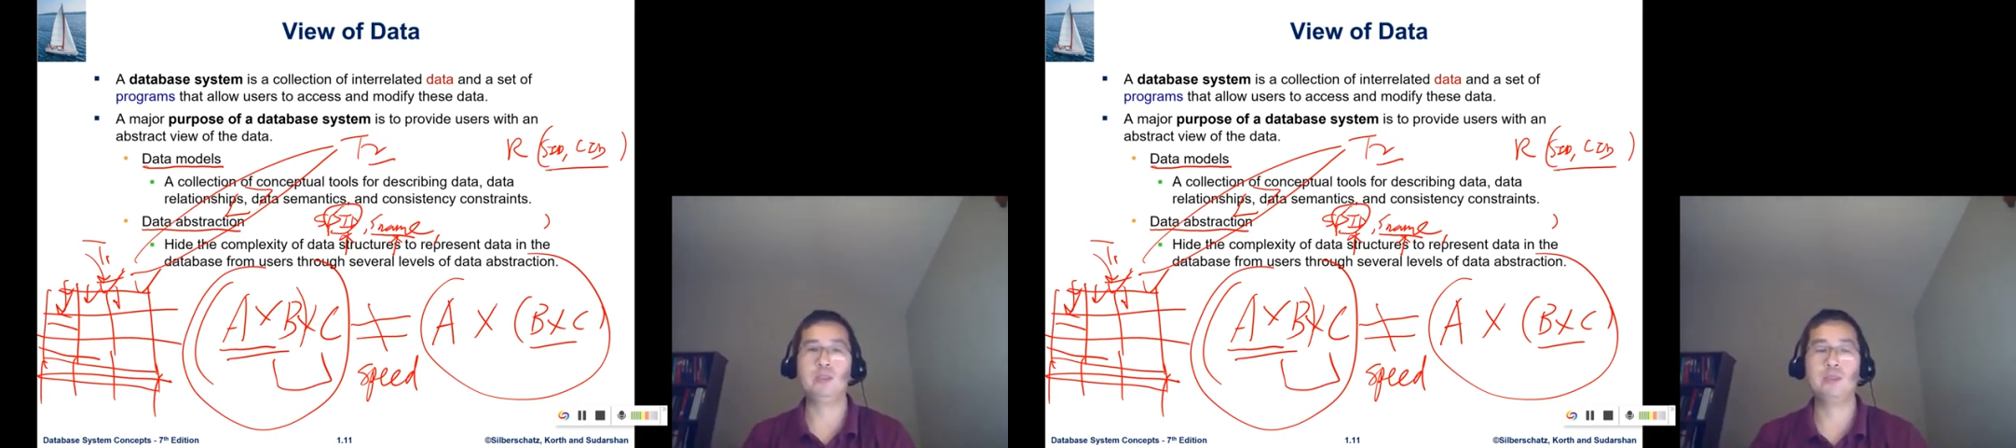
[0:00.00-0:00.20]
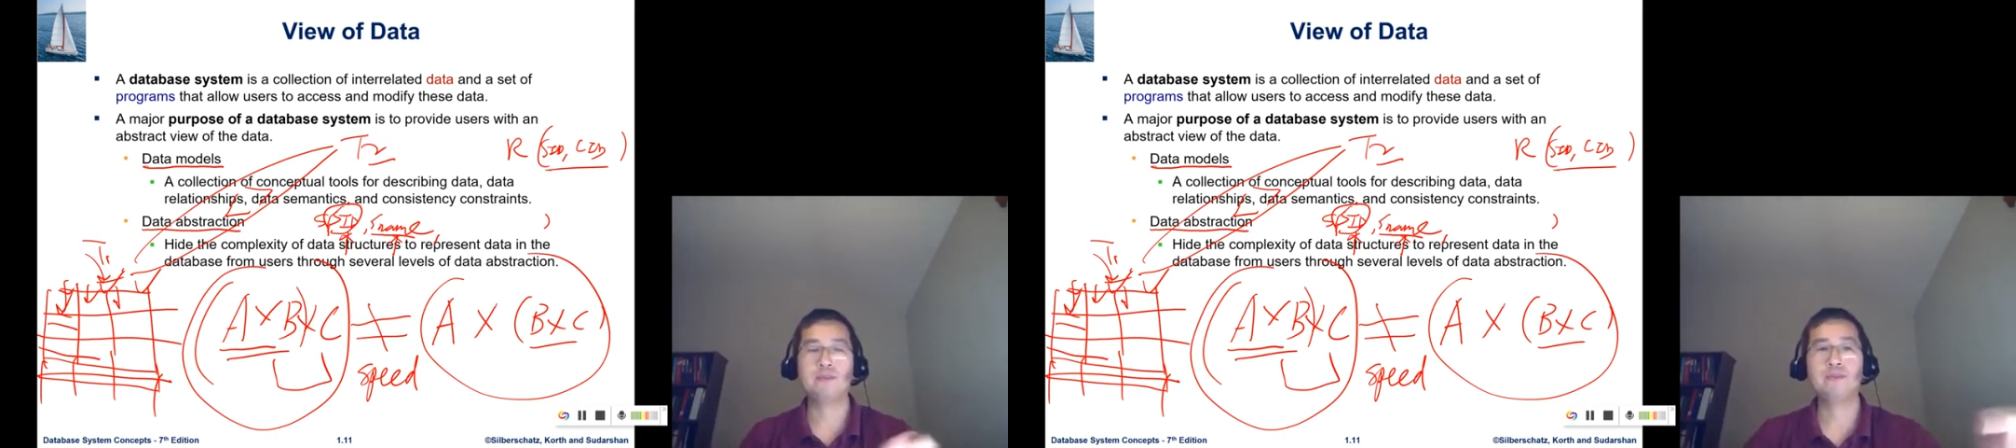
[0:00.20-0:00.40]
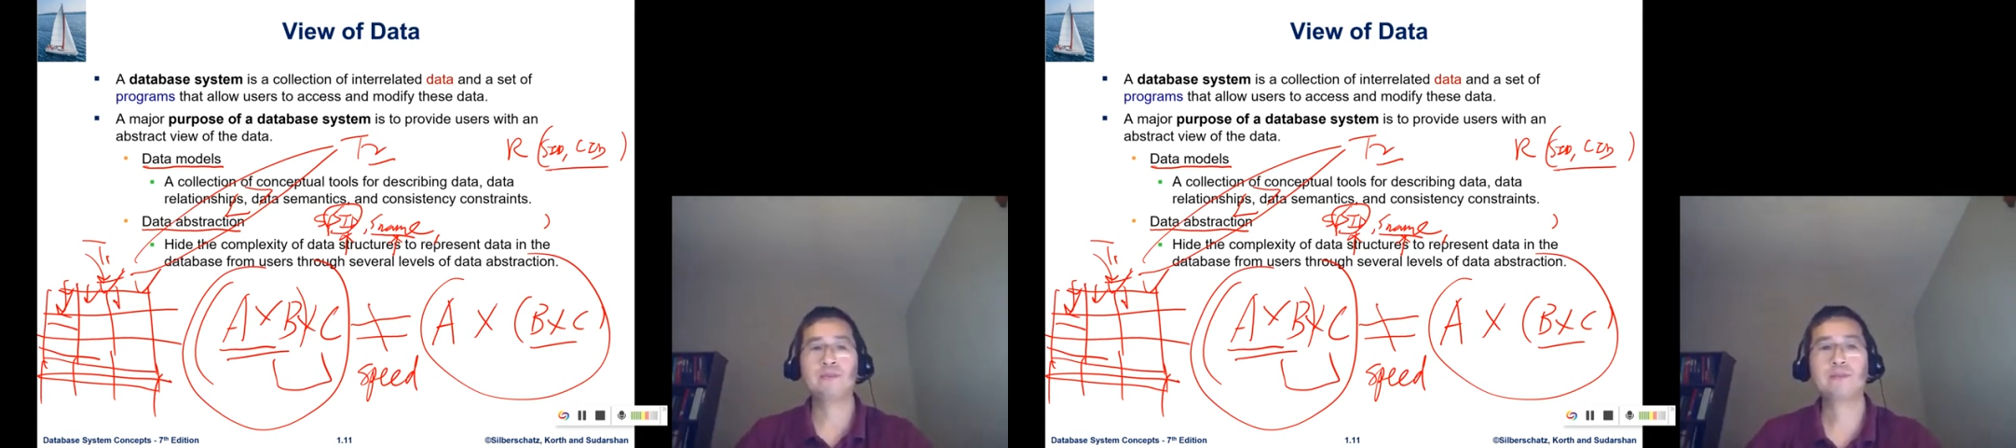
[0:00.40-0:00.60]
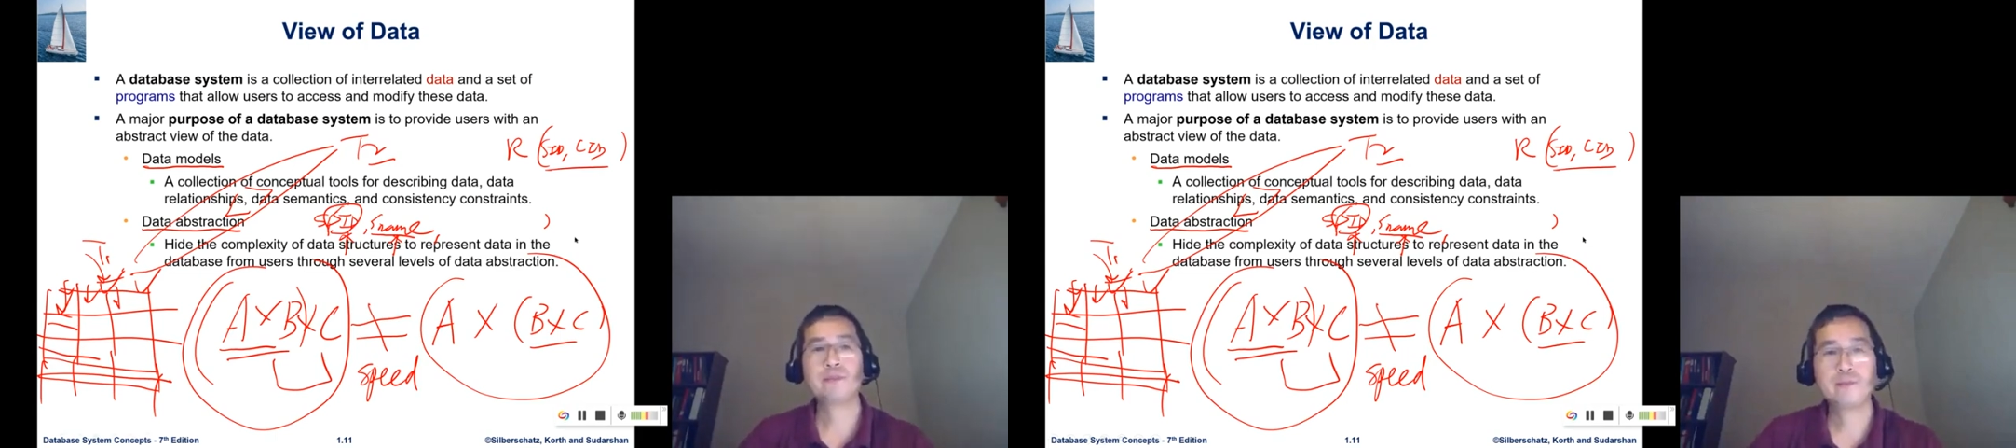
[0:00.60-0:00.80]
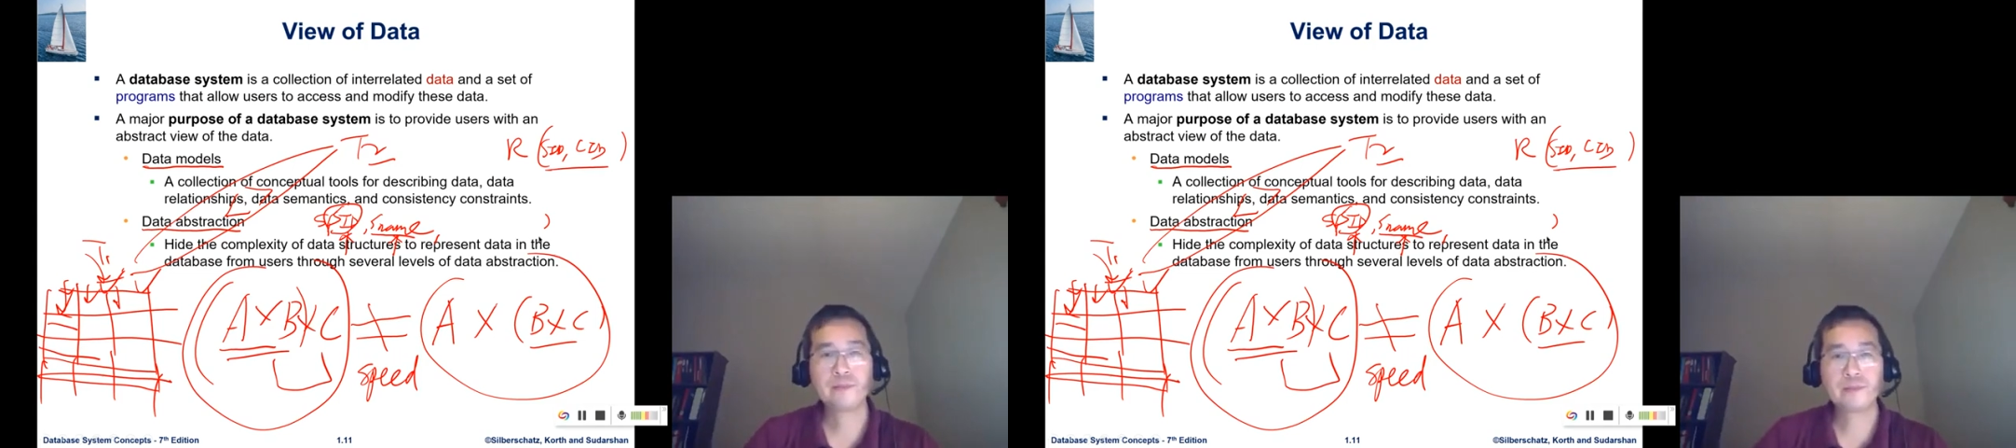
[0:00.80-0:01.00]
And the
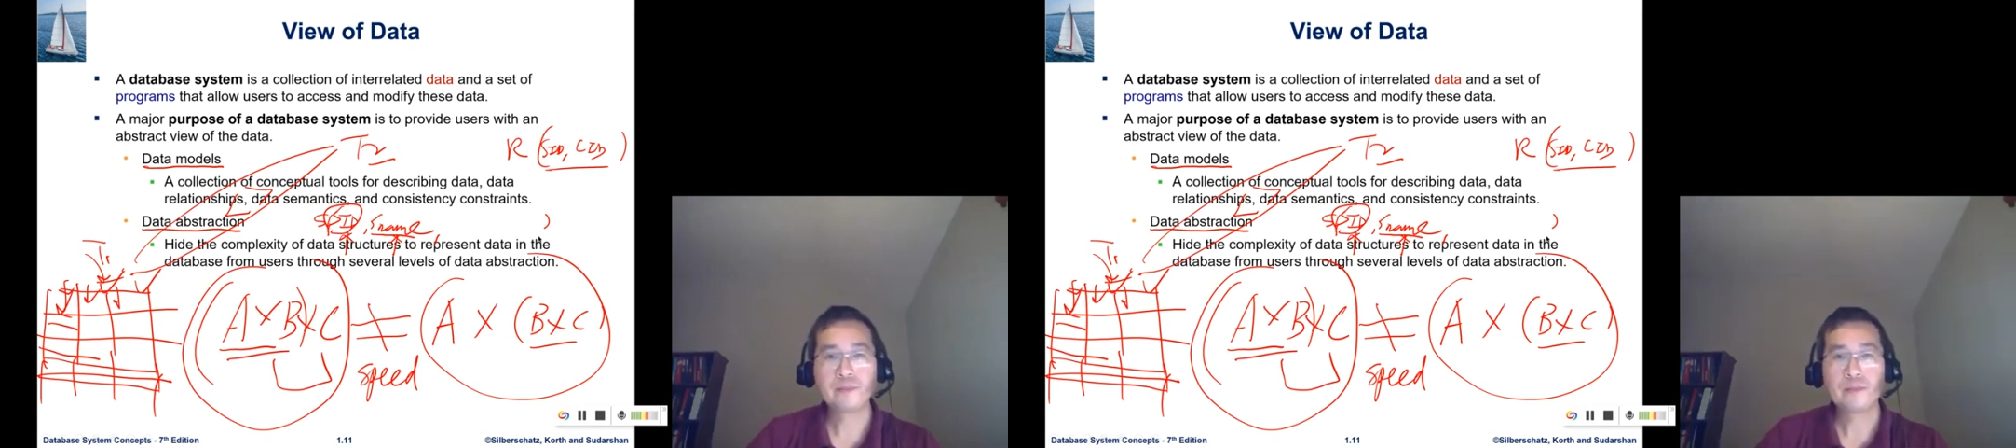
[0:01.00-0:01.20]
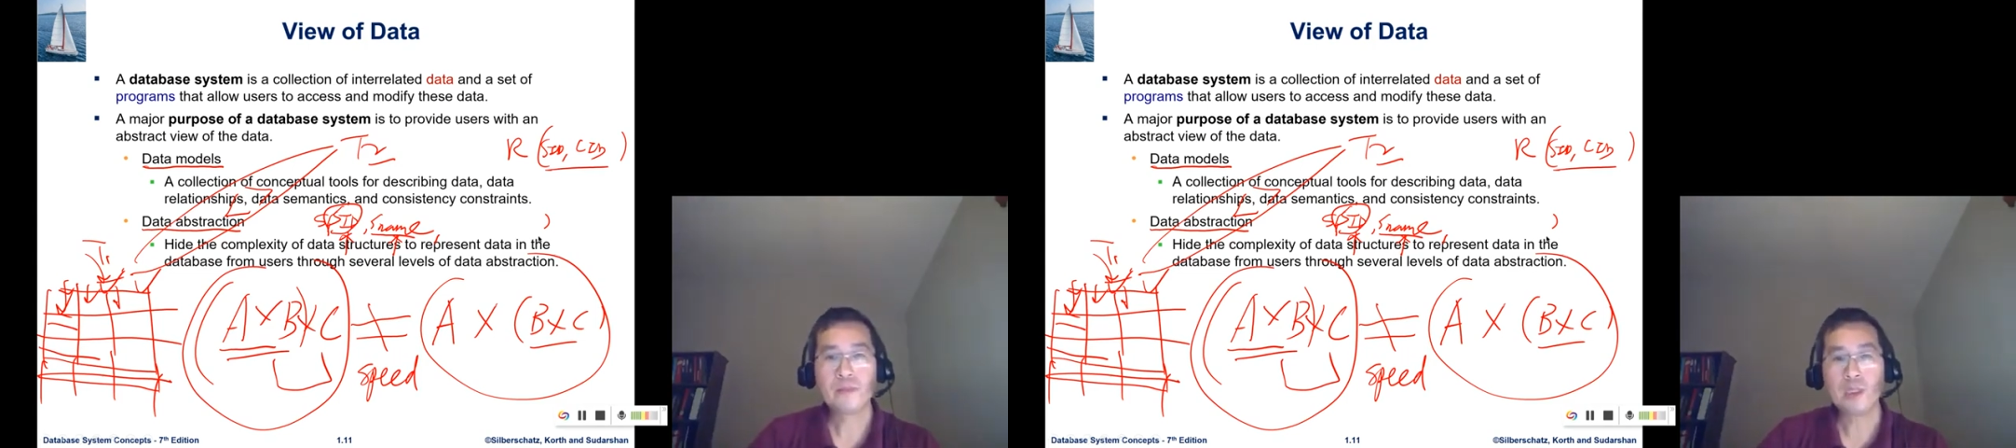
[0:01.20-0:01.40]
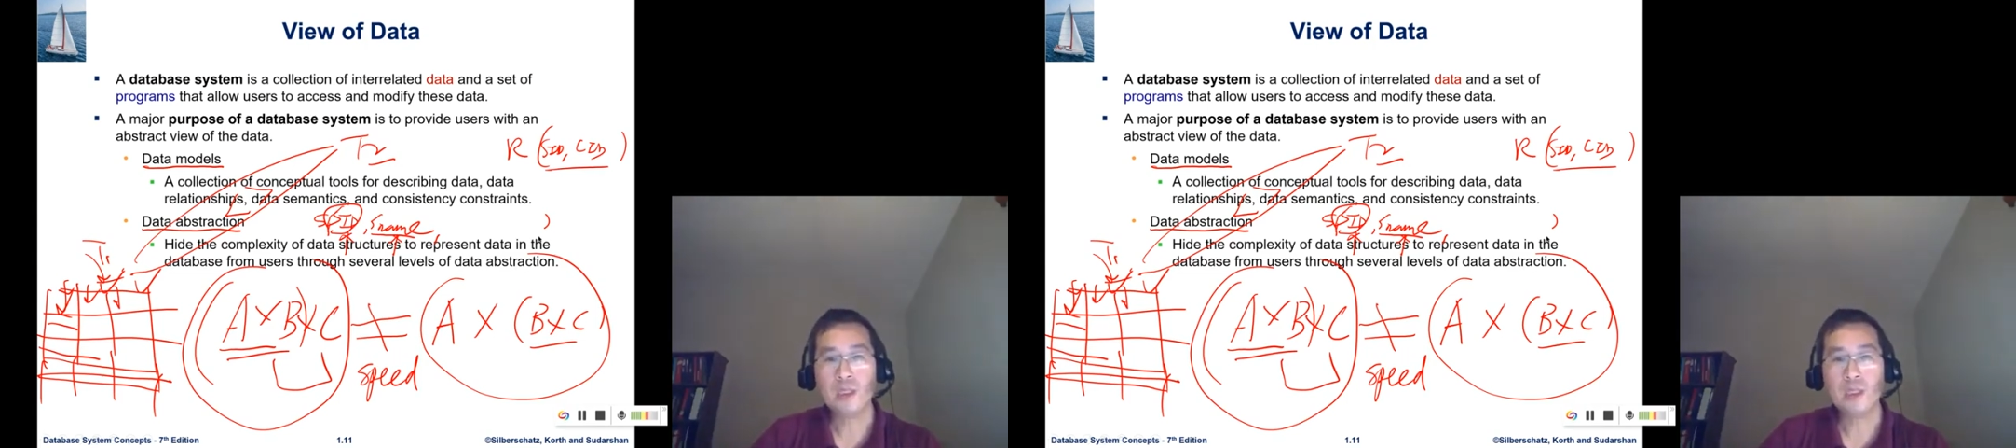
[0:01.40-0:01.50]
other one is